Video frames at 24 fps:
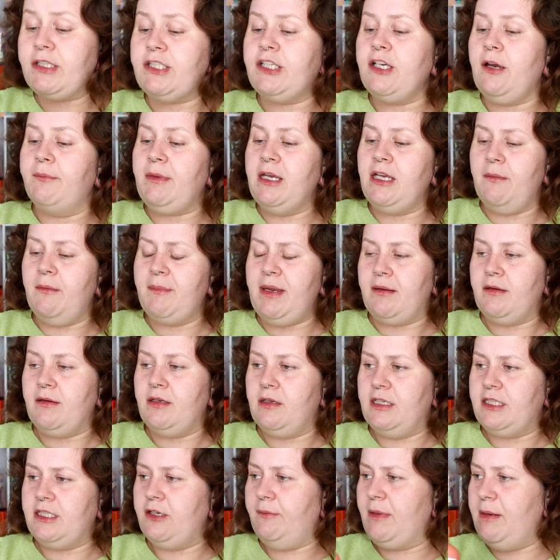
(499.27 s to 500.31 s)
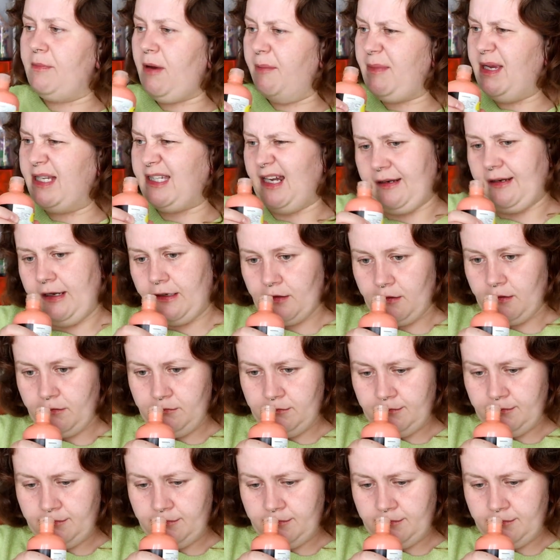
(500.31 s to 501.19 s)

it's yummy, yummy. It's yummy mummy scented.